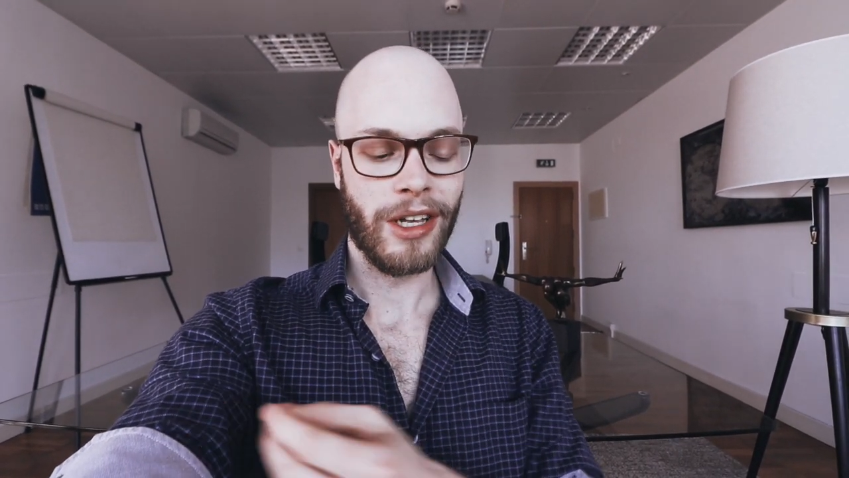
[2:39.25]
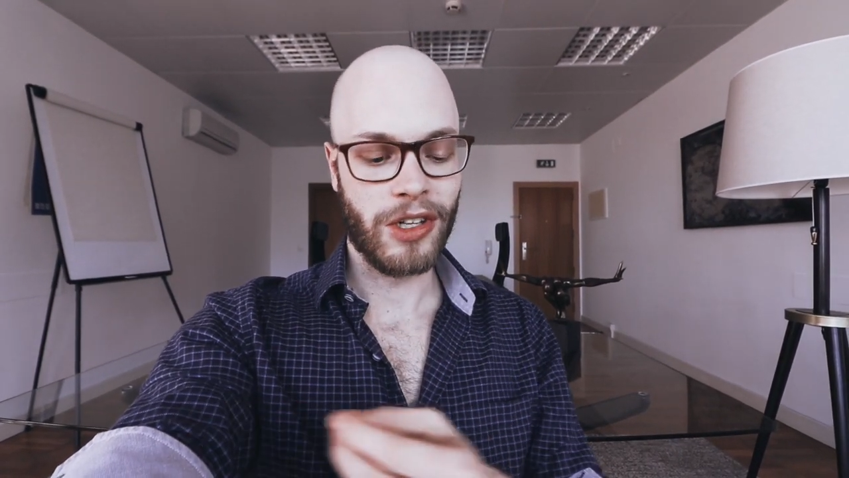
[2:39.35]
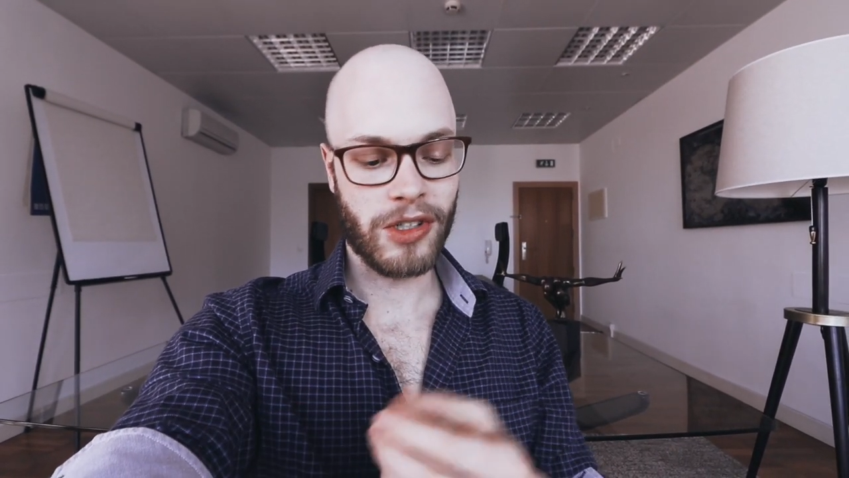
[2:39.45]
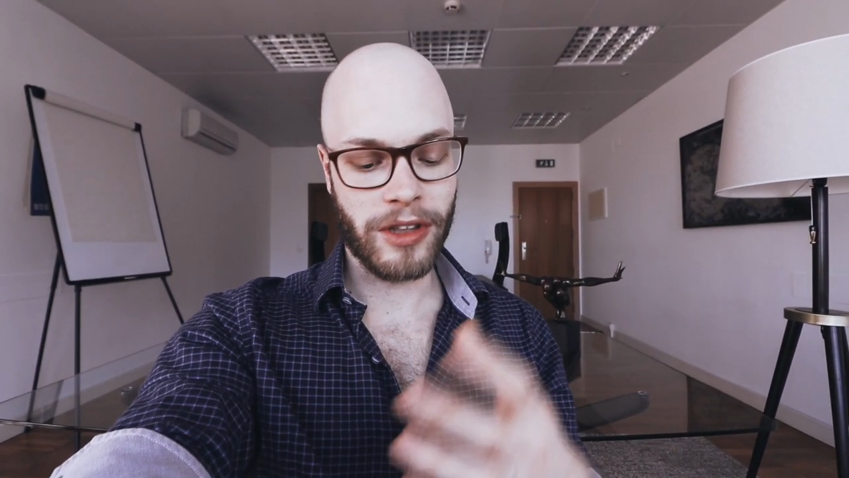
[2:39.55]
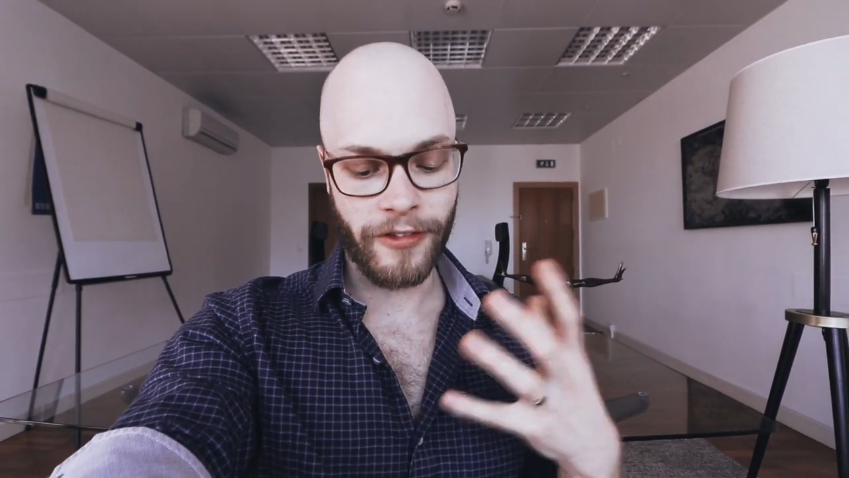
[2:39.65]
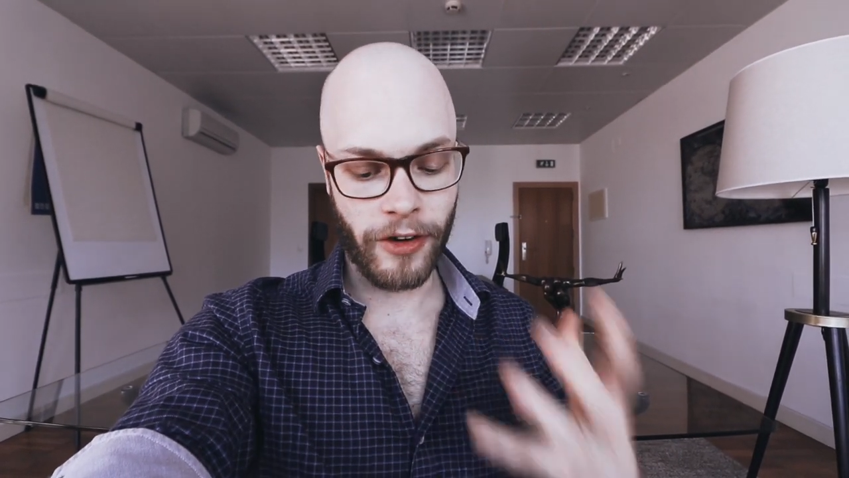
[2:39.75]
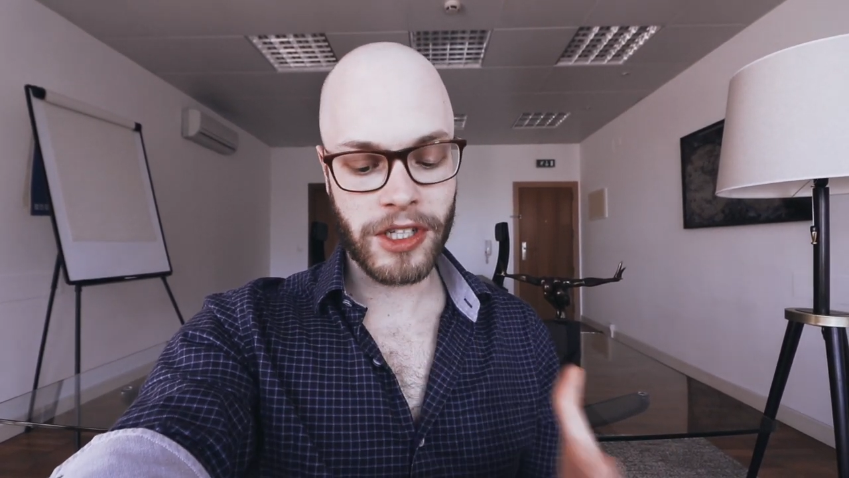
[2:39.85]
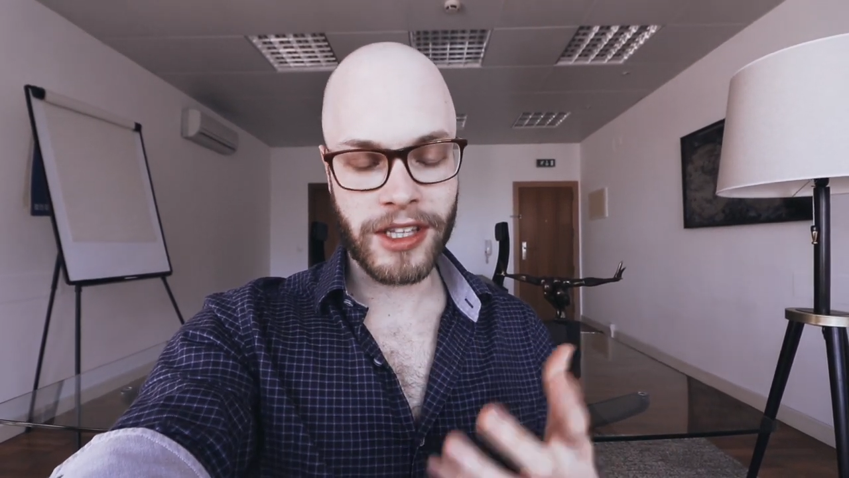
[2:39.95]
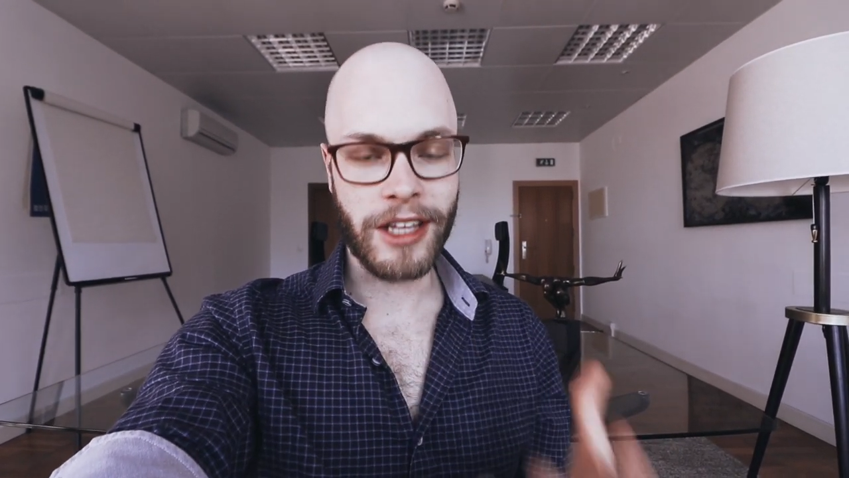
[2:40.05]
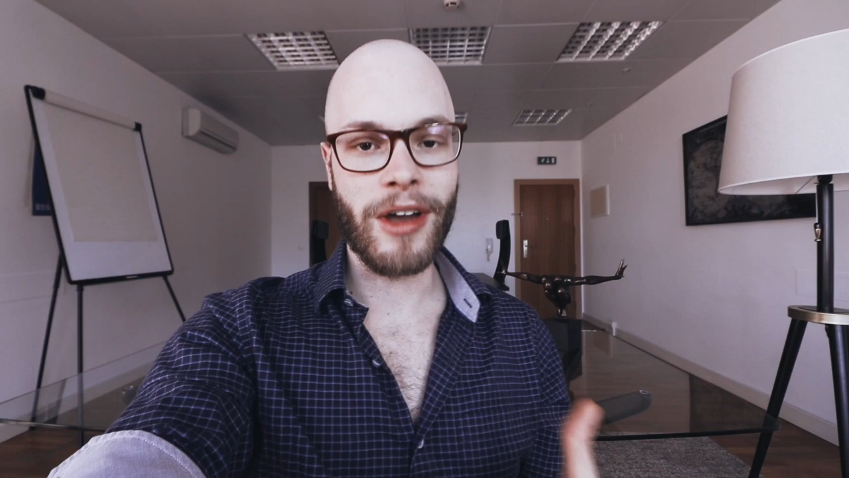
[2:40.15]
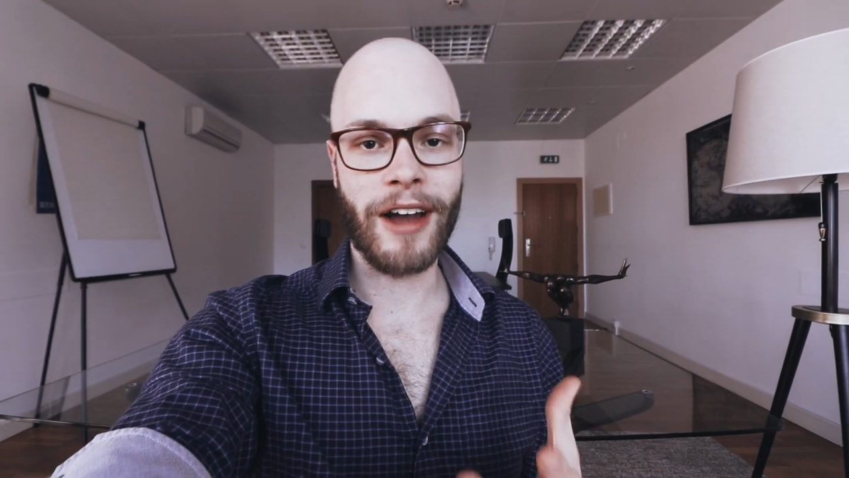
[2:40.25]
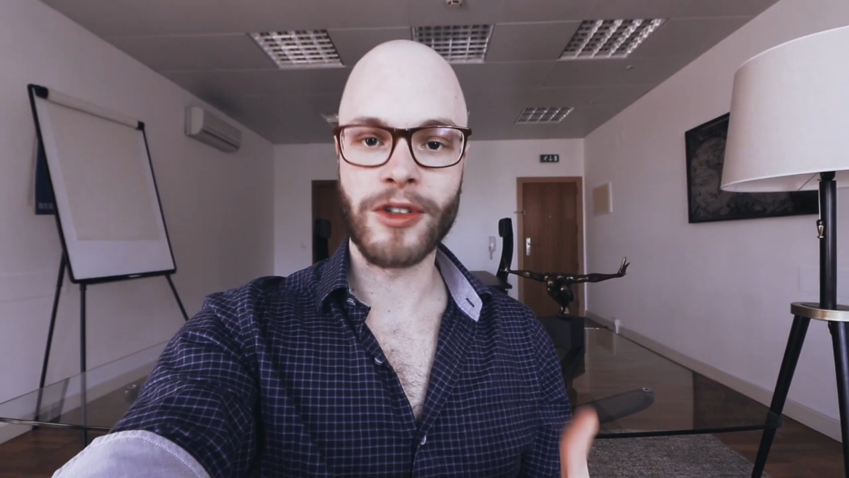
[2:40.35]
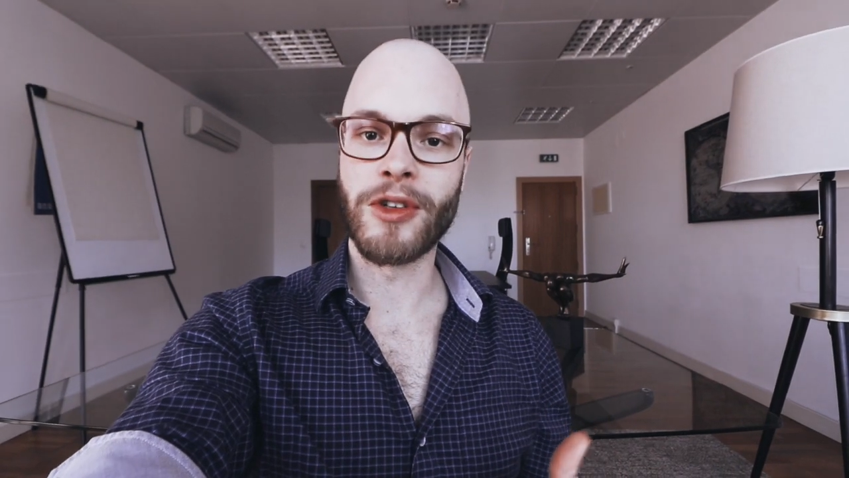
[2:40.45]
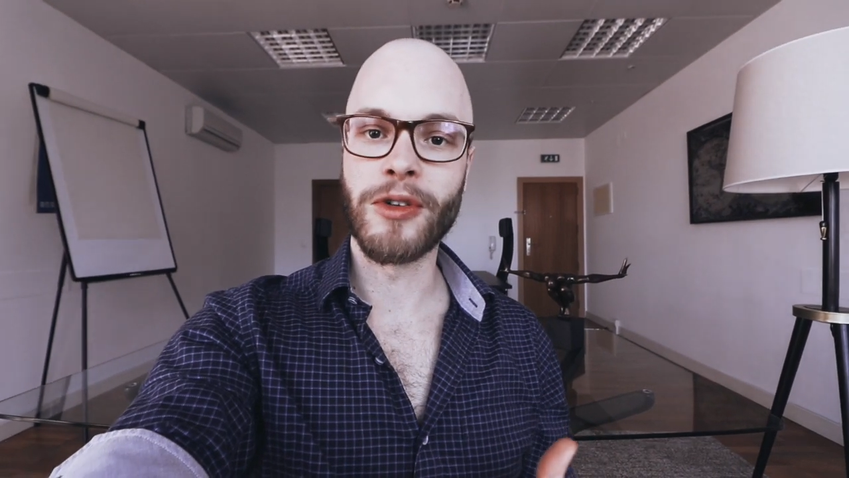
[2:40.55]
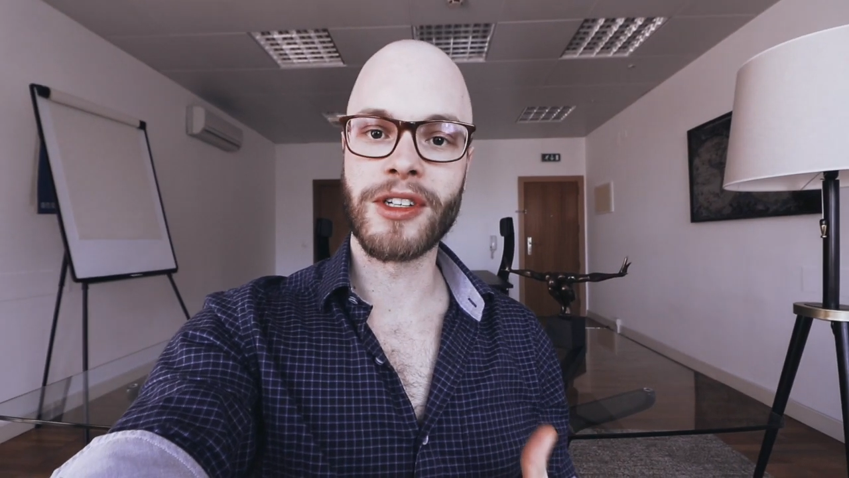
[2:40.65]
So the first thing you have to do